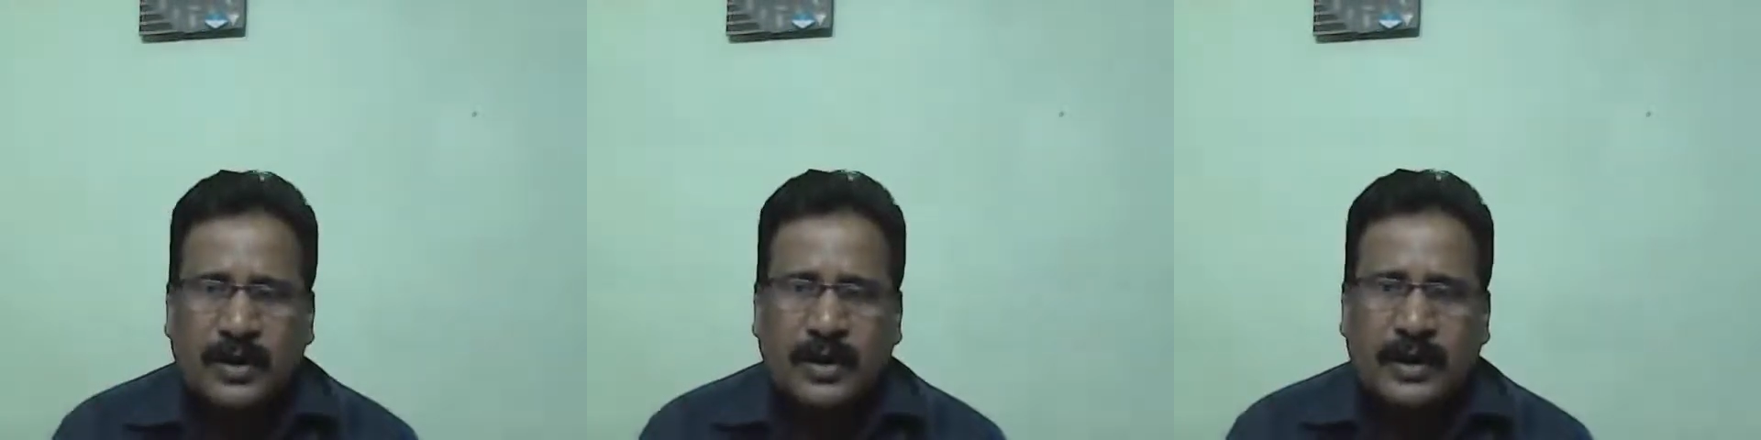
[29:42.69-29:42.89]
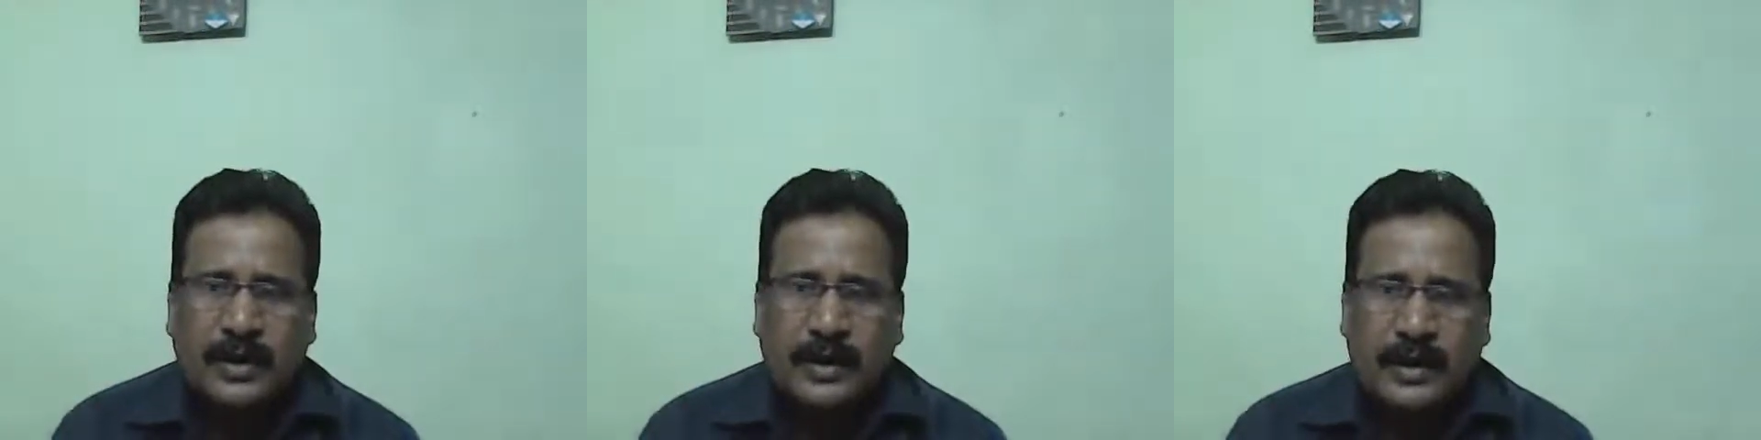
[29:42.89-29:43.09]

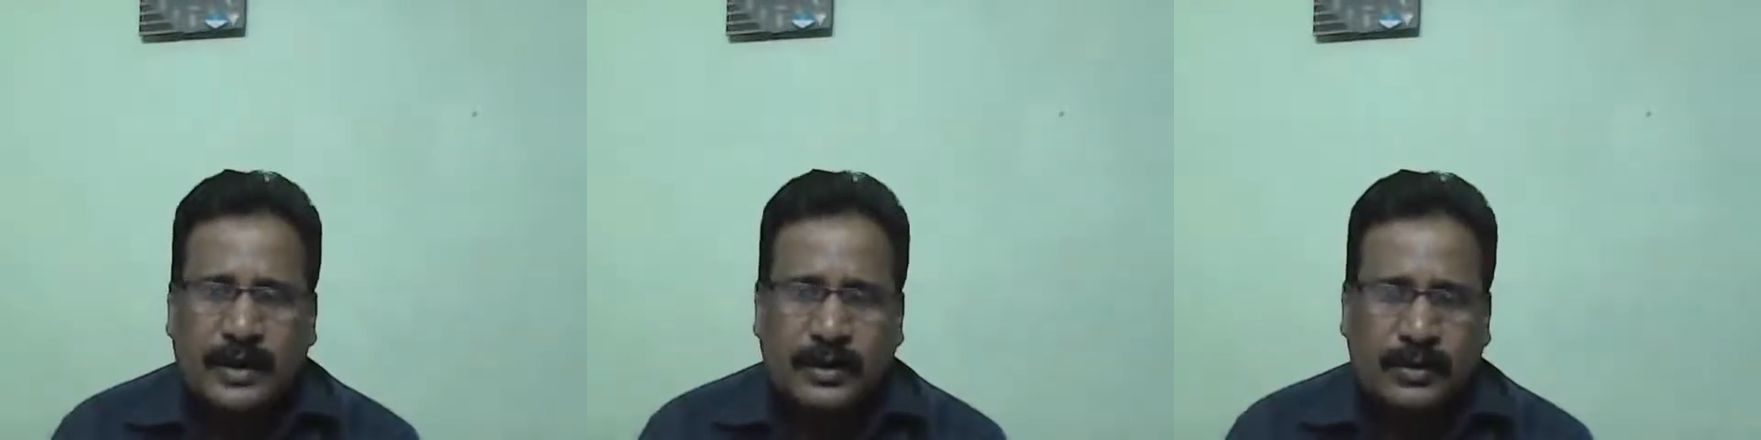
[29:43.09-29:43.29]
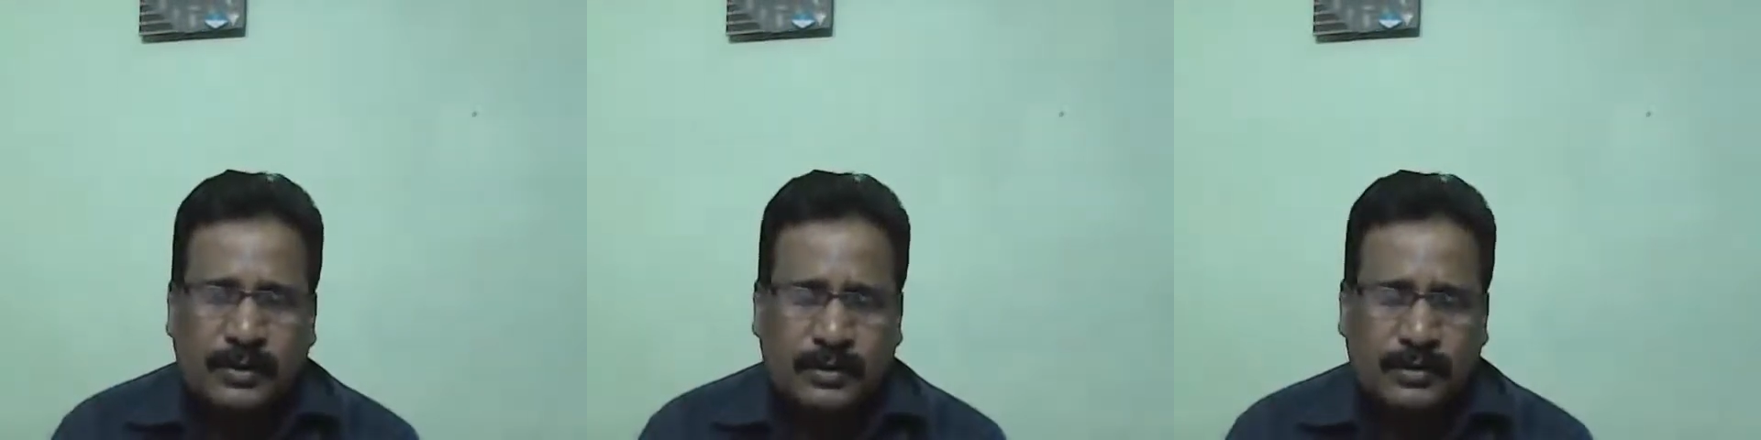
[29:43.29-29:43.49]

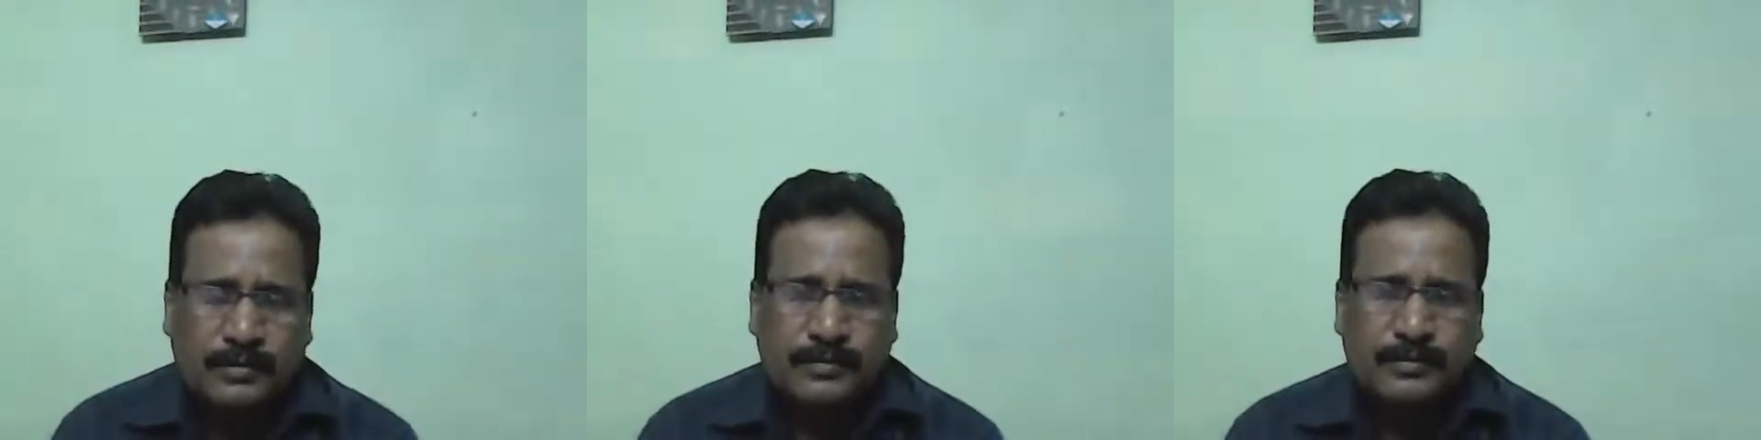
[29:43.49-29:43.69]
into